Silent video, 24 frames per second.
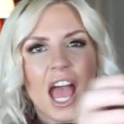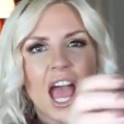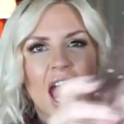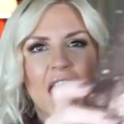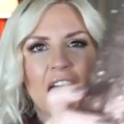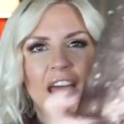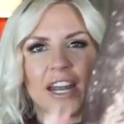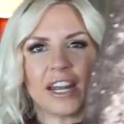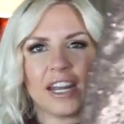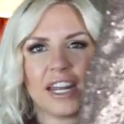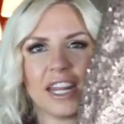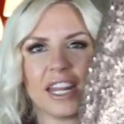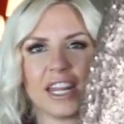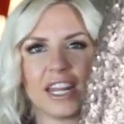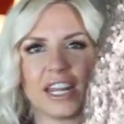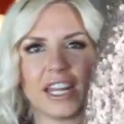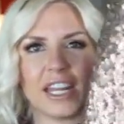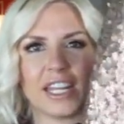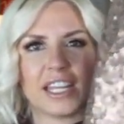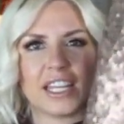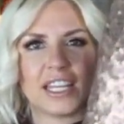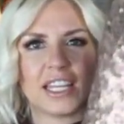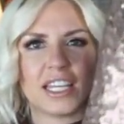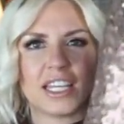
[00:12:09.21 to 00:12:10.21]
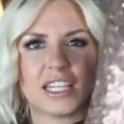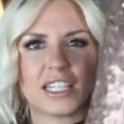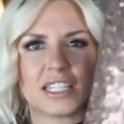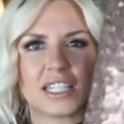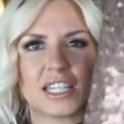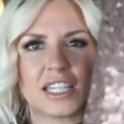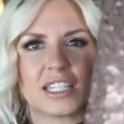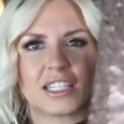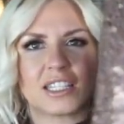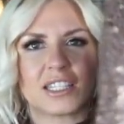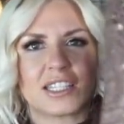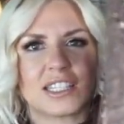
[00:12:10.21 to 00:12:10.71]
and it is
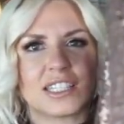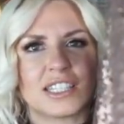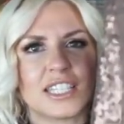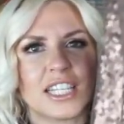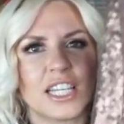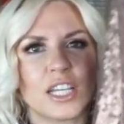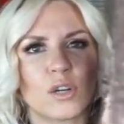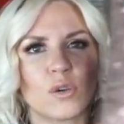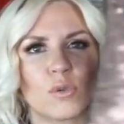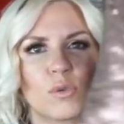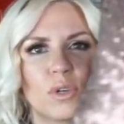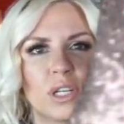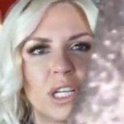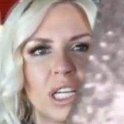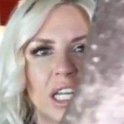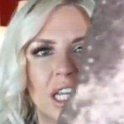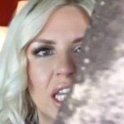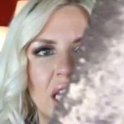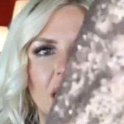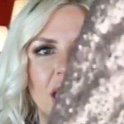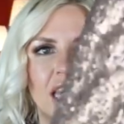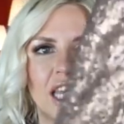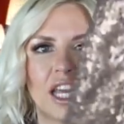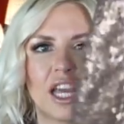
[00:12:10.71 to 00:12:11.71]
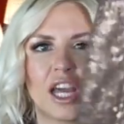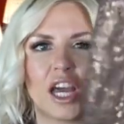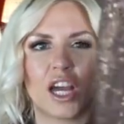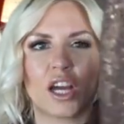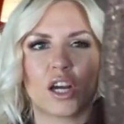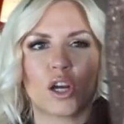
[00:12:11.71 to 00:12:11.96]
a sequiny,